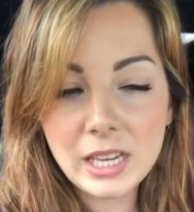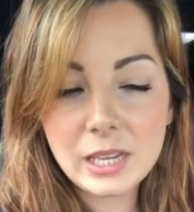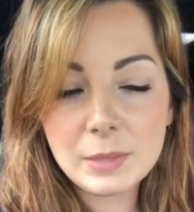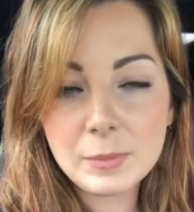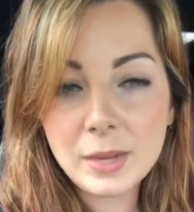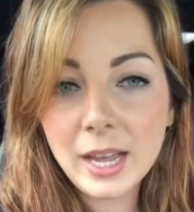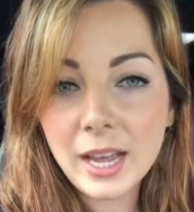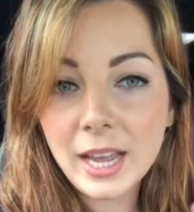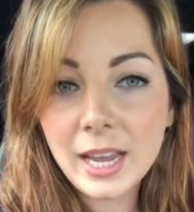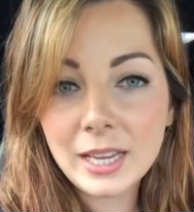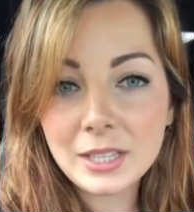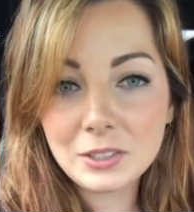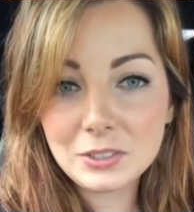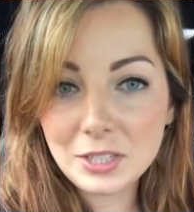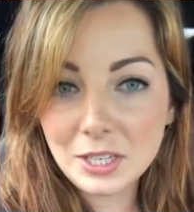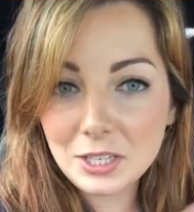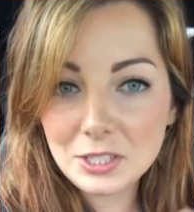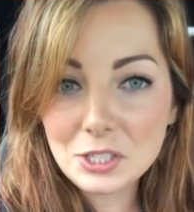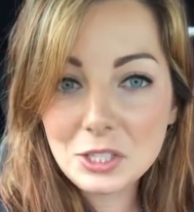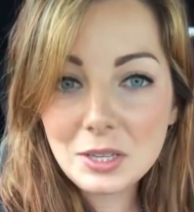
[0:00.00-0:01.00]
Mine looked
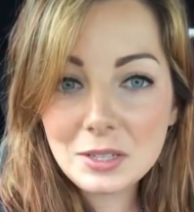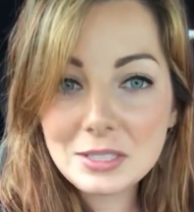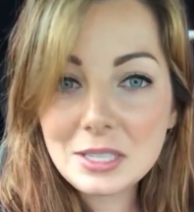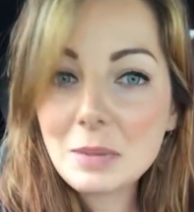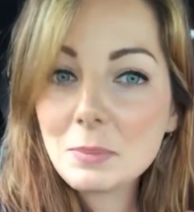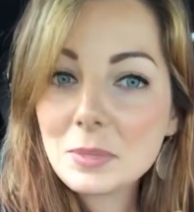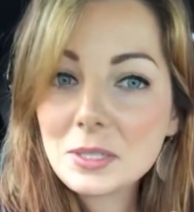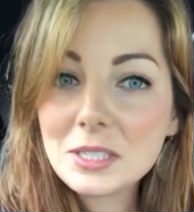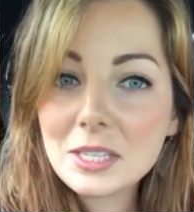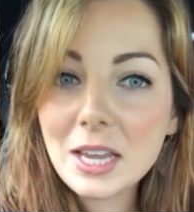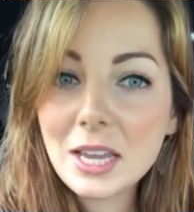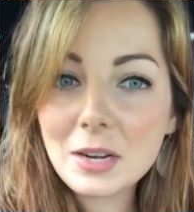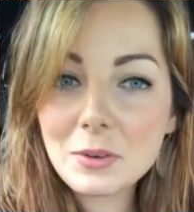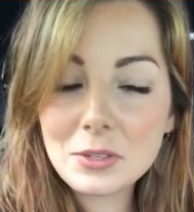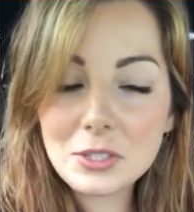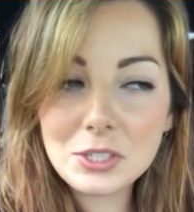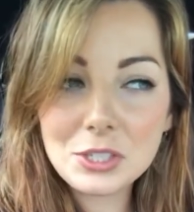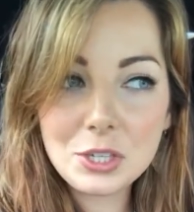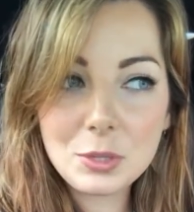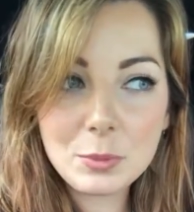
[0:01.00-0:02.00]
like a slip and slide. It
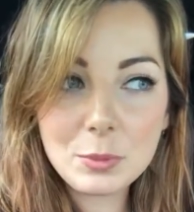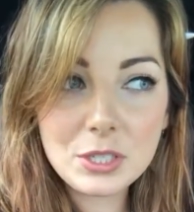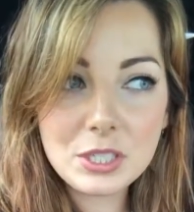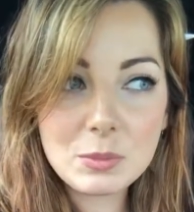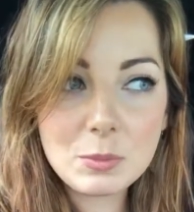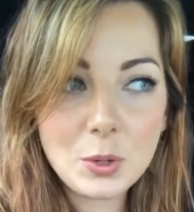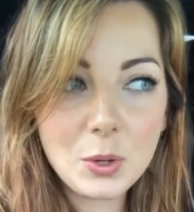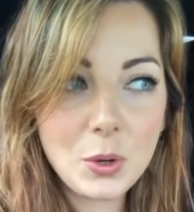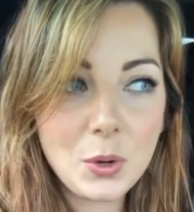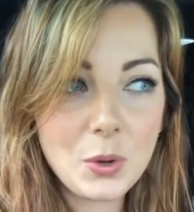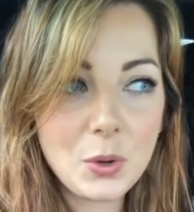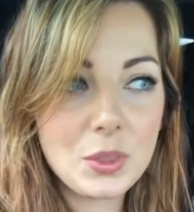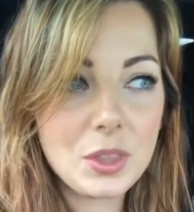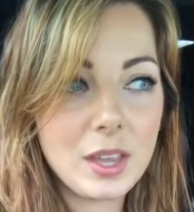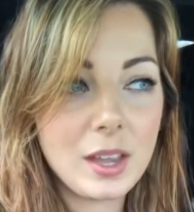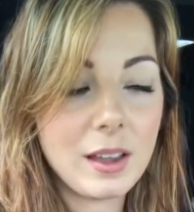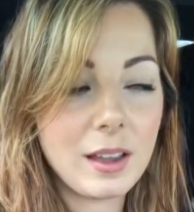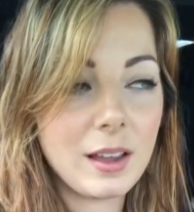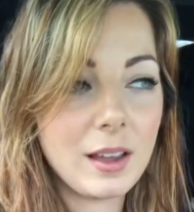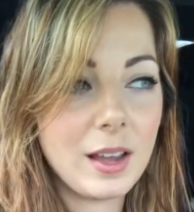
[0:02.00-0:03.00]
was super smooth,
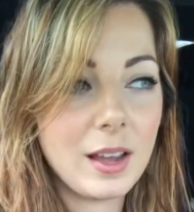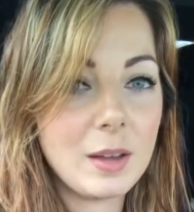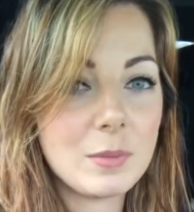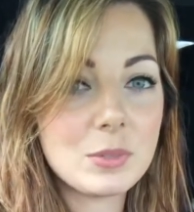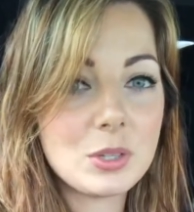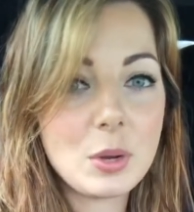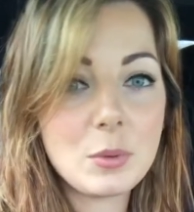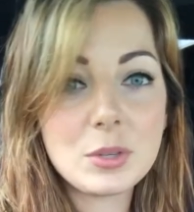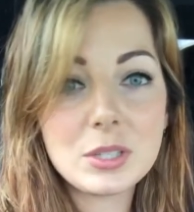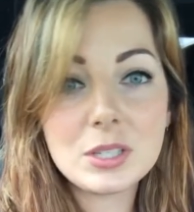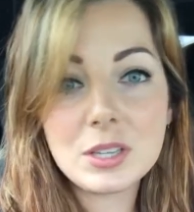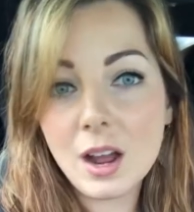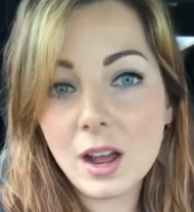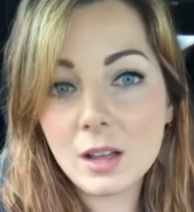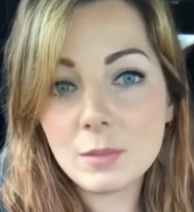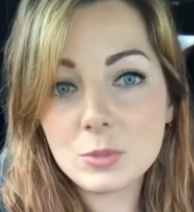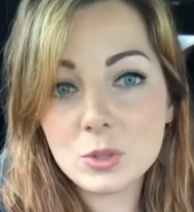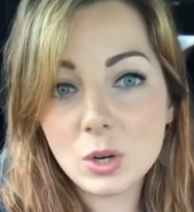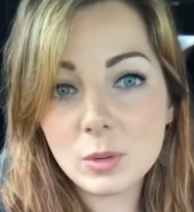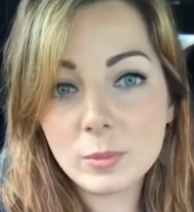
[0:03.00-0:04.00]
so I was not
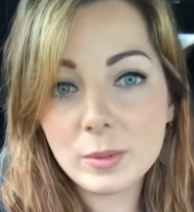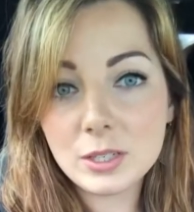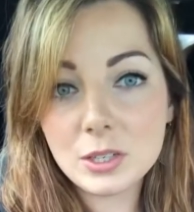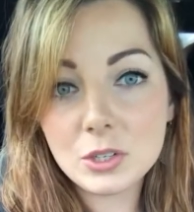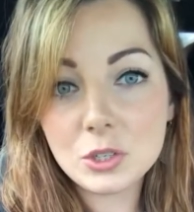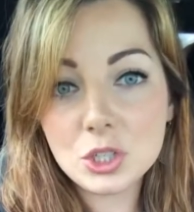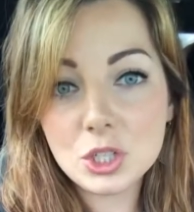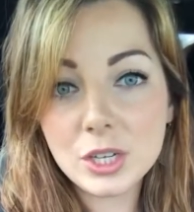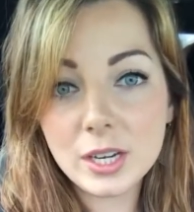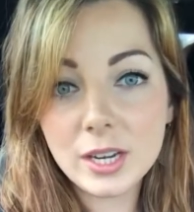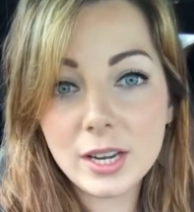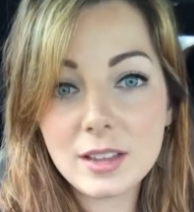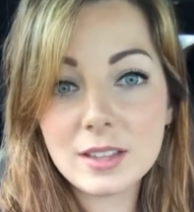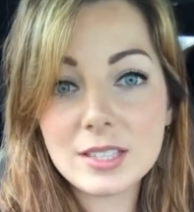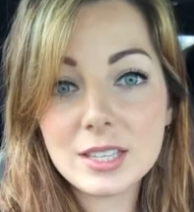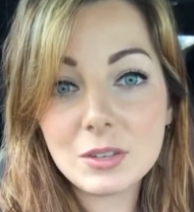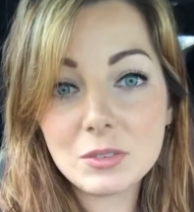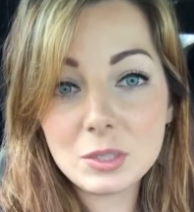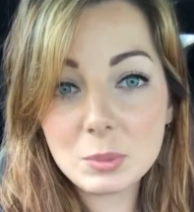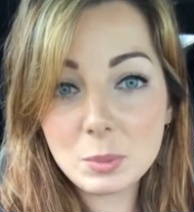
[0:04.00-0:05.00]
absorbing
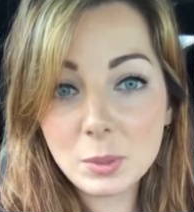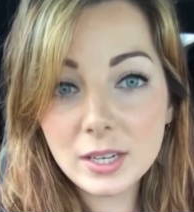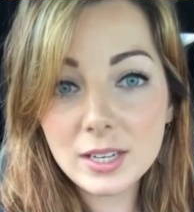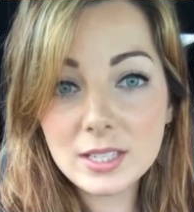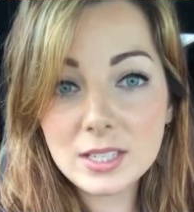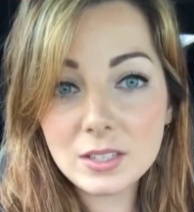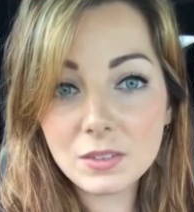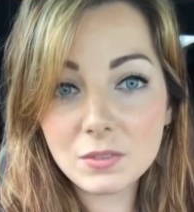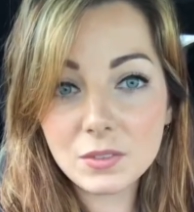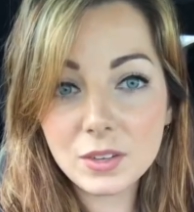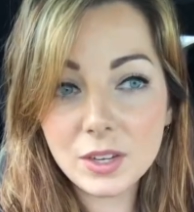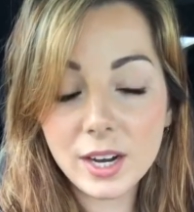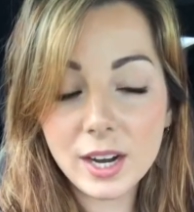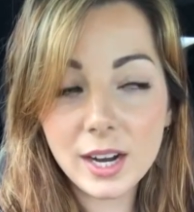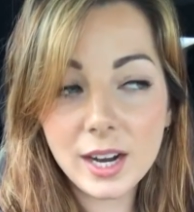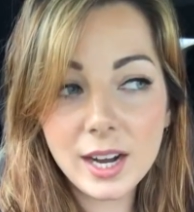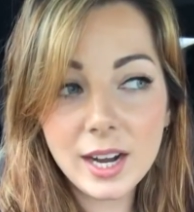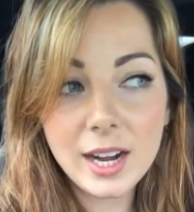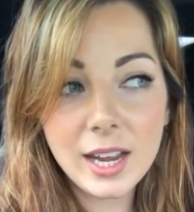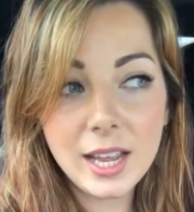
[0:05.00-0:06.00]
nutrients. It was pretty
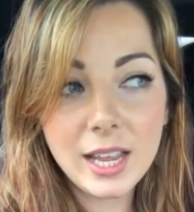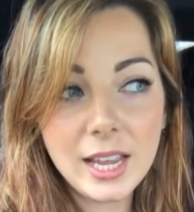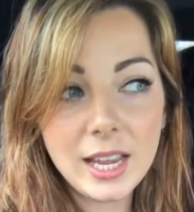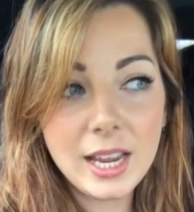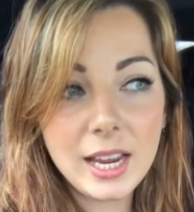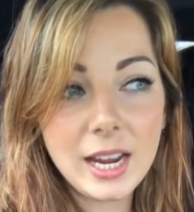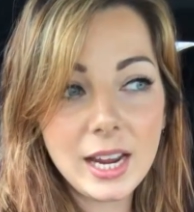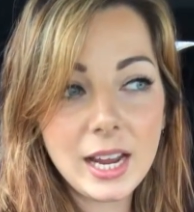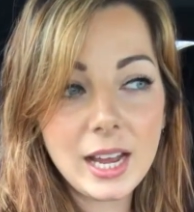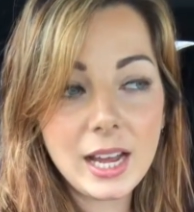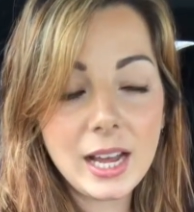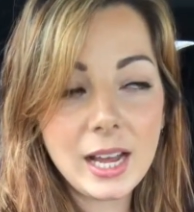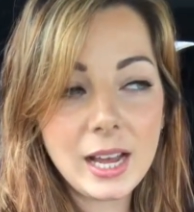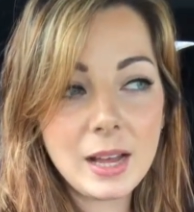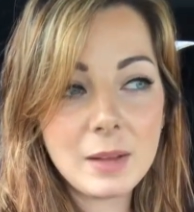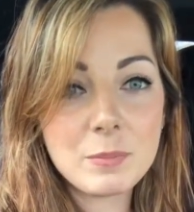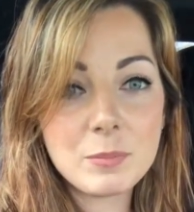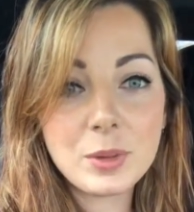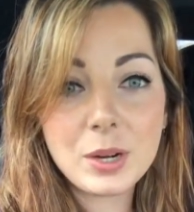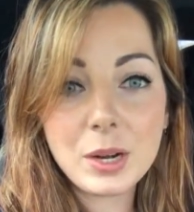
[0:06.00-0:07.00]
severe,
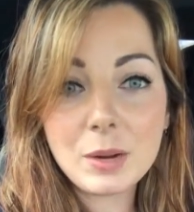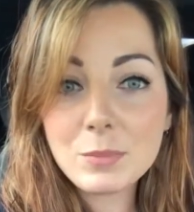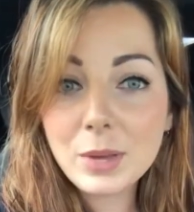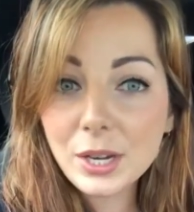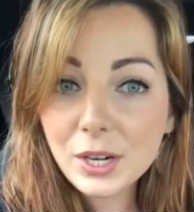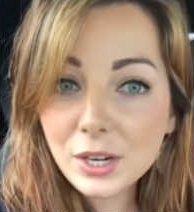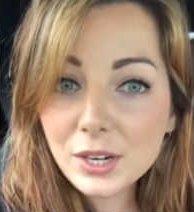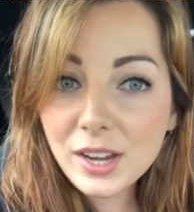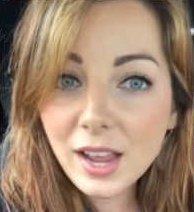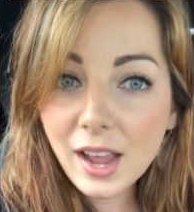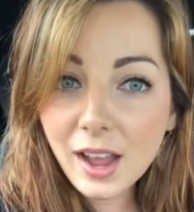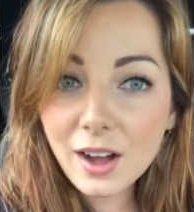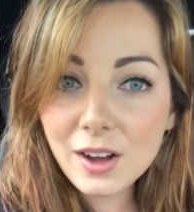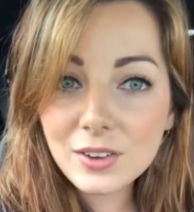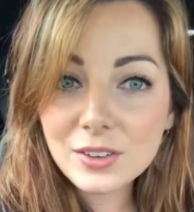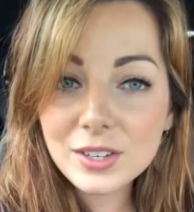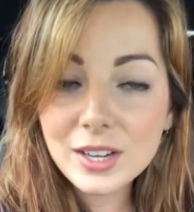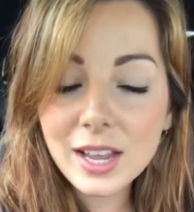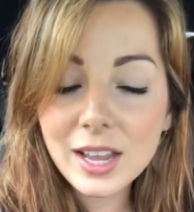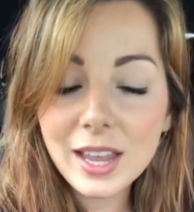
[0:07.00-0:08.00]
but I'm better now.